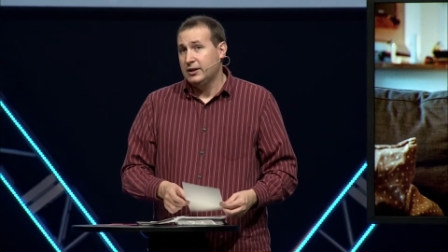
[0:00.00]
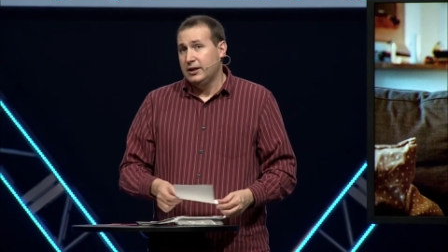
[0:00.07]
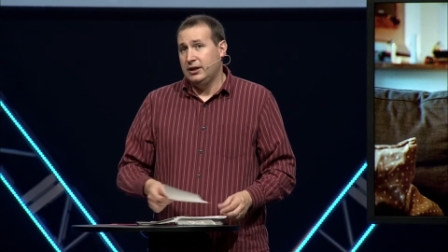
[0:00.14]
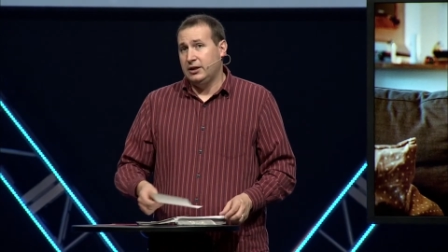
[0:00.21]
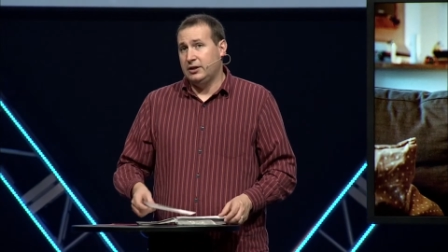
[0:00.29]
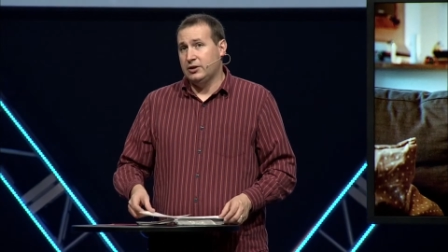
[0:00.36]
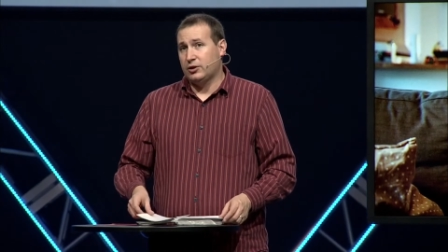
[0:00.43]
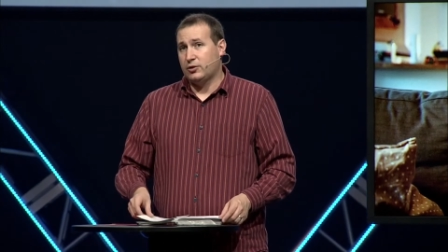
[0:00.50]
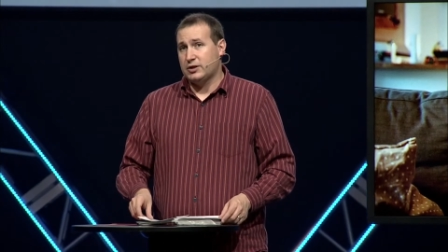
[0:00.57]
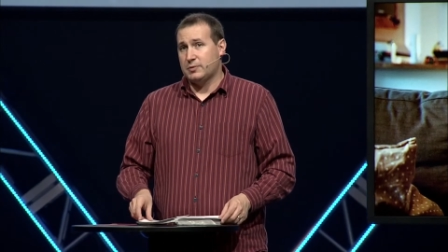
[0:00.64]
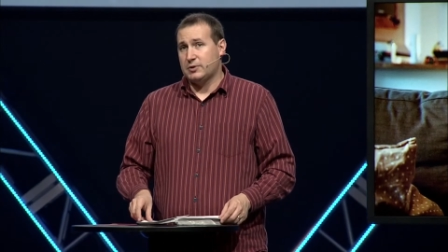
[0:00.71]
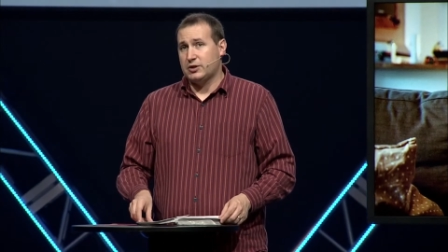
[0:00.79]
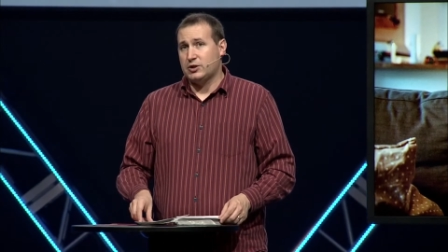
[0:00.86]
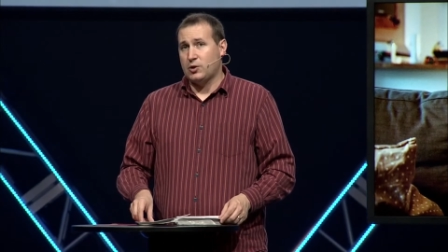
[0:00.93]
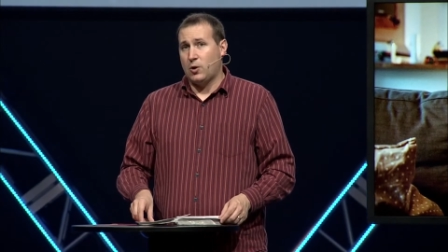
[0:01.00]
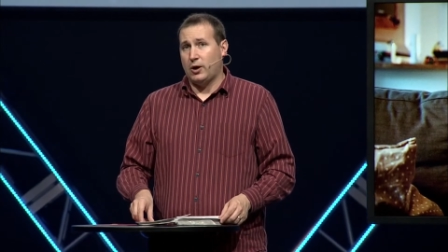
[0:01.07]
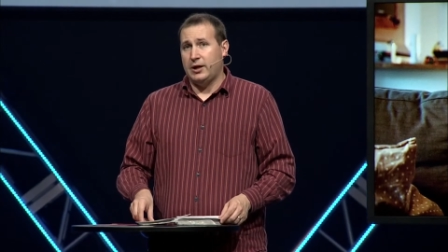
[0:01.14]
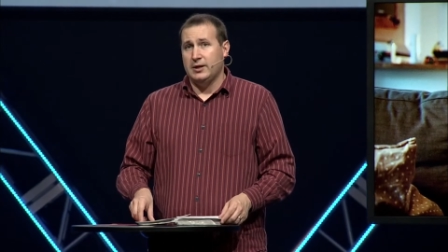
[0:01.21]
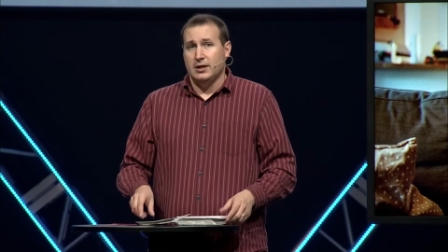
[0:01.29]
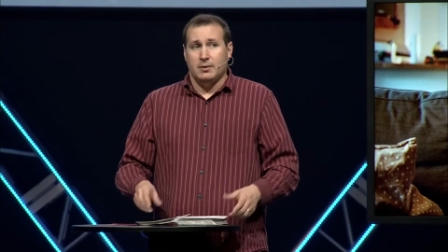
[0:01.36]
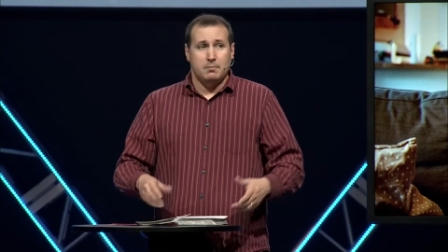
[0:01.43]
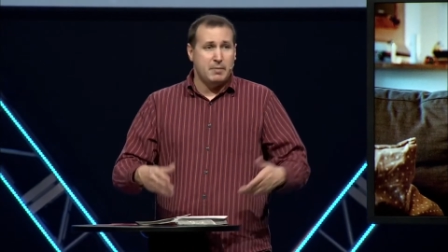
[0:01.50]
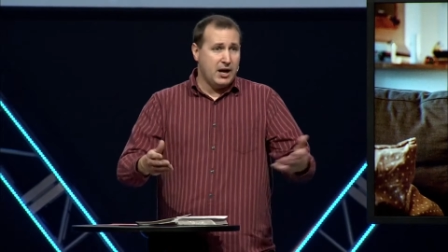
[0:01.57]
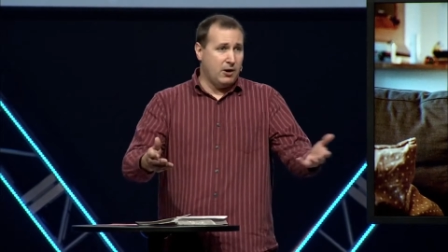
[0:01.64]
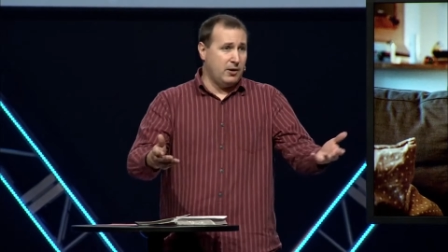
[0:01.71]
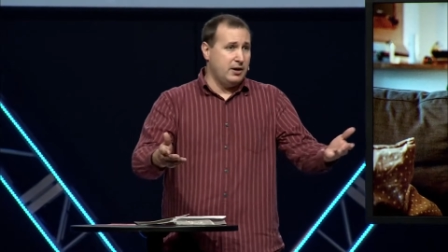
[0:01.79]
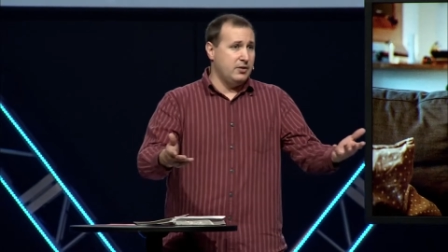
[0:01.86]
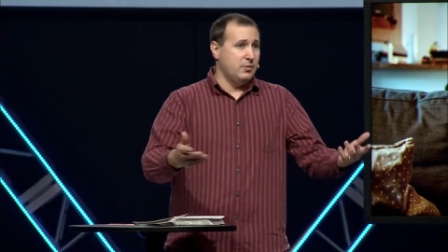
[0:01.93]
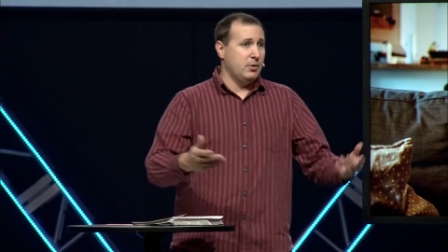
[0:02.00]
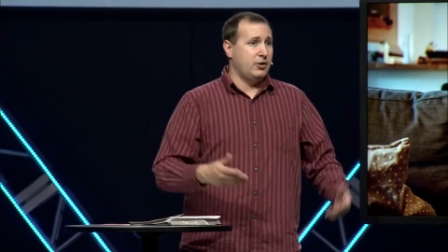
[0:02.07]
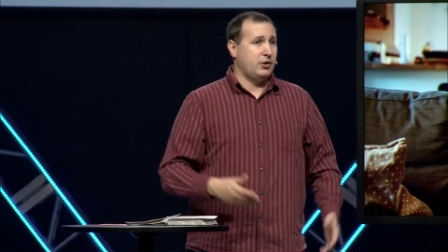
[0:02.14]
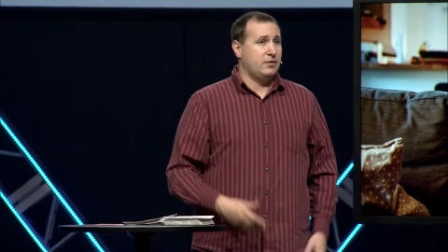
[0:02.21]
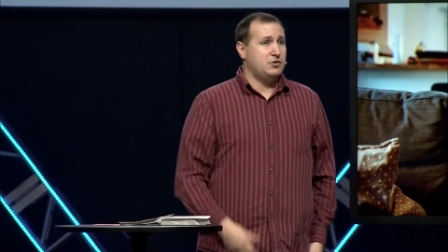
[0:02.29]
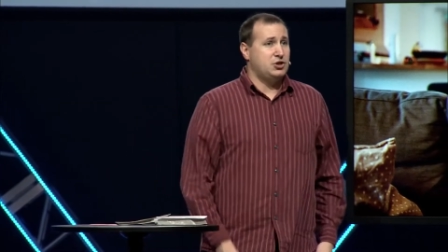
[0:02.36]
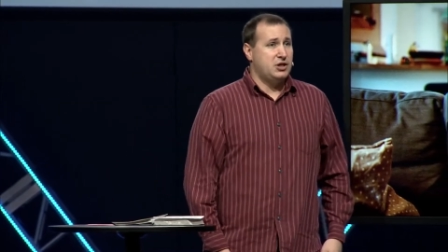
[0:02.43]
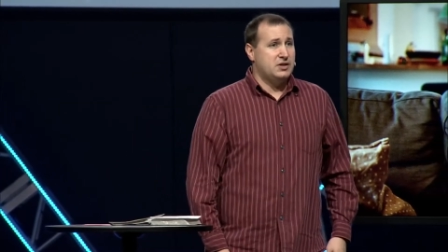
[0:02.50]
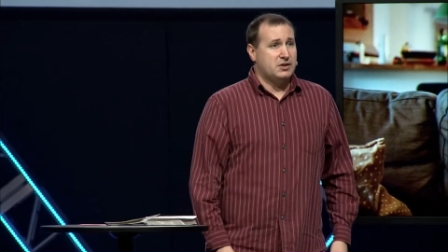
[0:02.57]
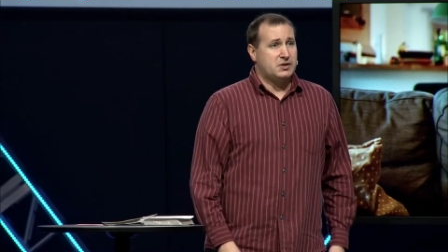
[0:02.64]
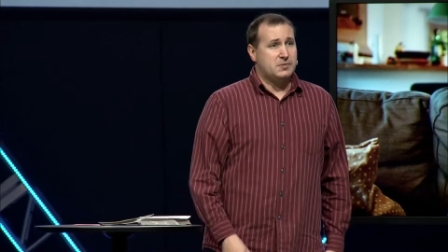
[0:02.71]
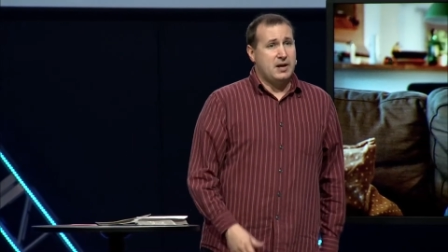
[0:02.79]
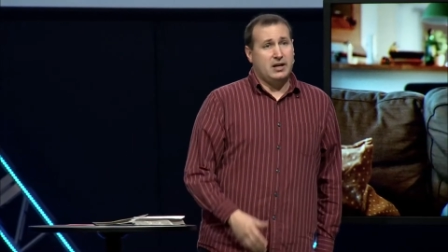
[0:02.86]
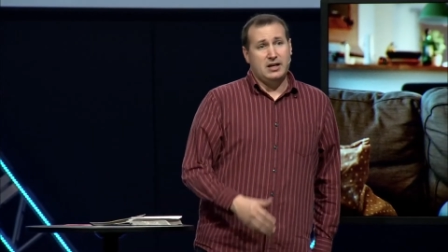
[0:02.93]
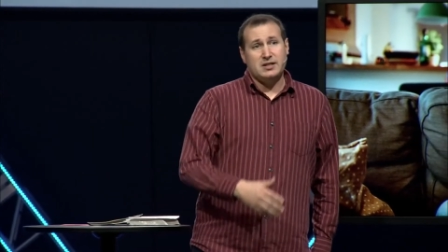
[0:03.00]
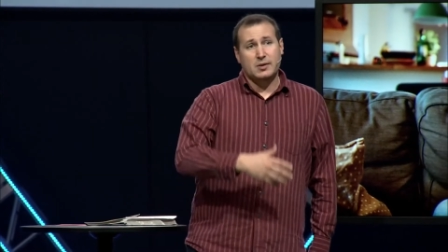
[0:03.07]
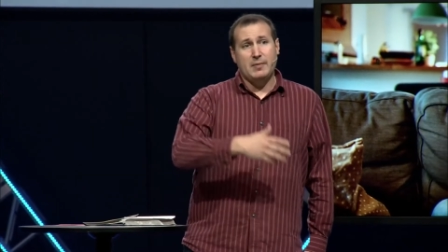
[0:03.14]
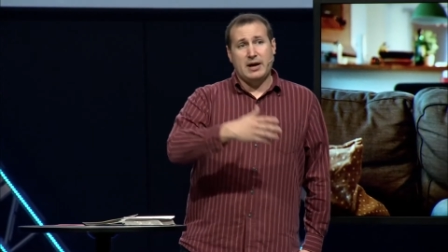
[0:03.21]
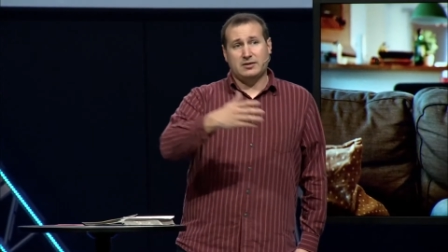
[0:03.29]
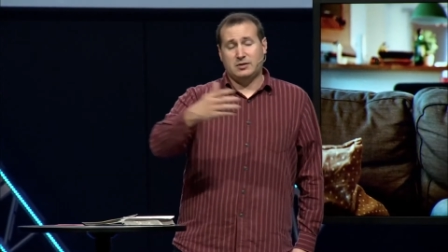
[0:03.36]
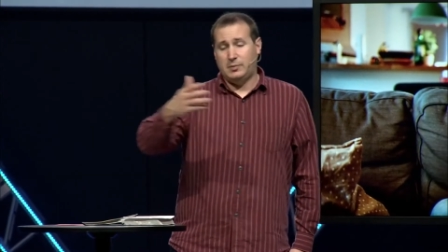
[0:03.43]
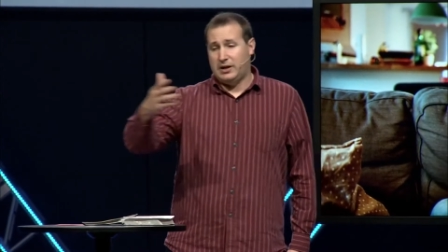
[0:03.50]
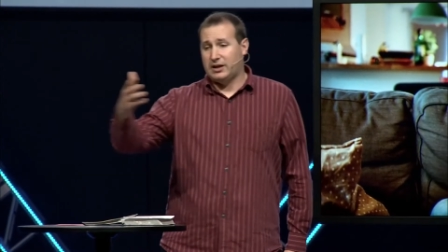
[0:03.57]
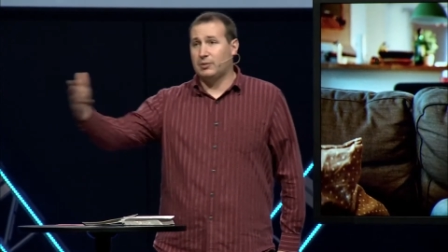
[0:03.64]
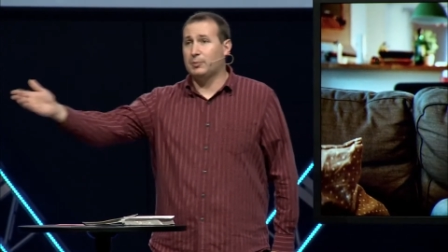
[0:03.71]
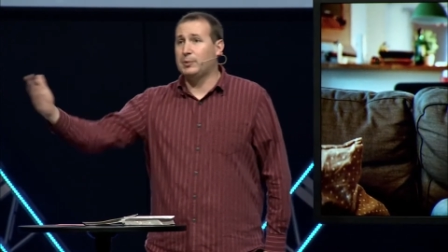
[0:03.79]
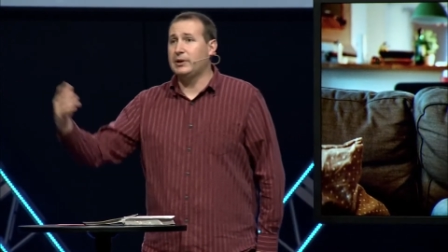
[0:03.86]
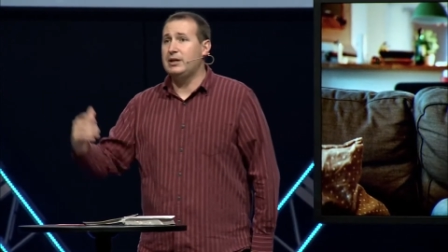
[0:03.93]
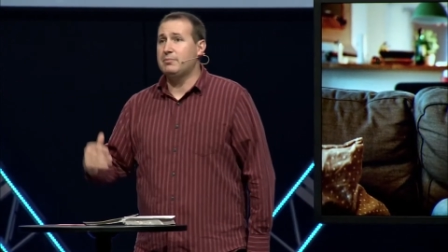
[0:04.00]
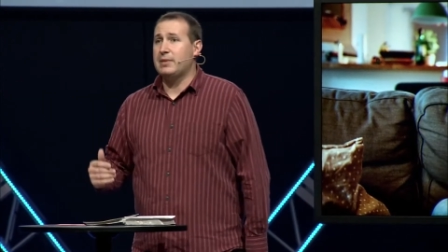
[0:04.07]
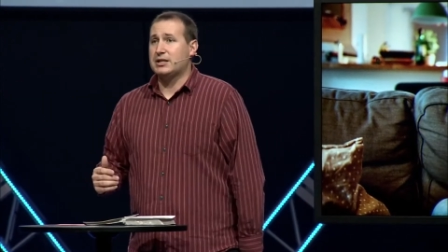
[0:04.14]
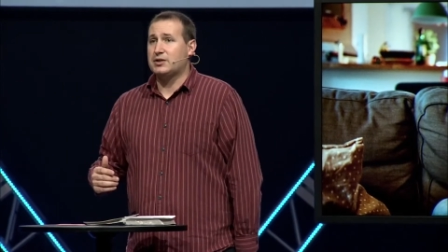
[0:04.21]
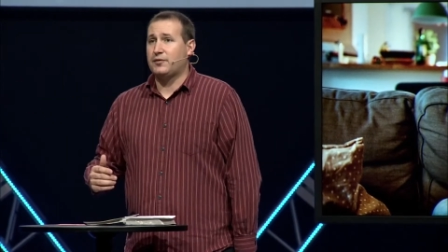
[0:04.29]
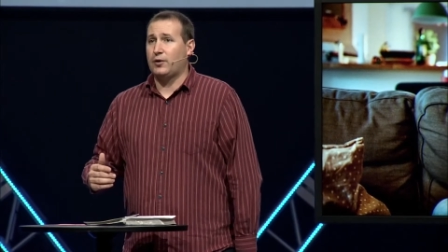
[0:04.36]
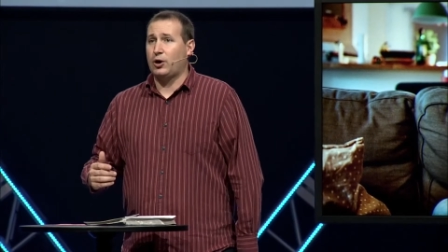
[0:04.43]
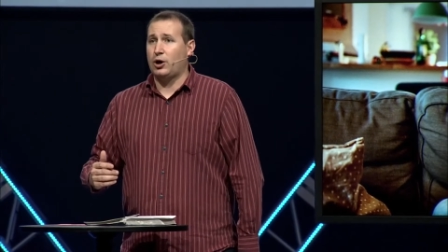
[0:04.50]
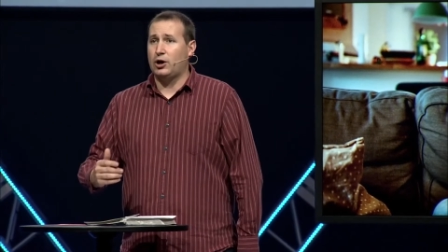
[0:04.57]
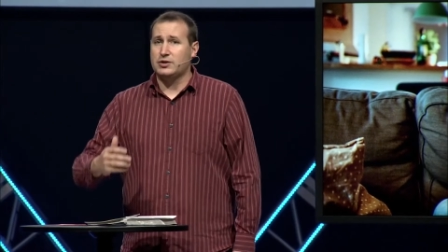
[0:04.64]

in the Christmas story, Mary, the mother of Jesus, man, it's about to be a complete mess for her.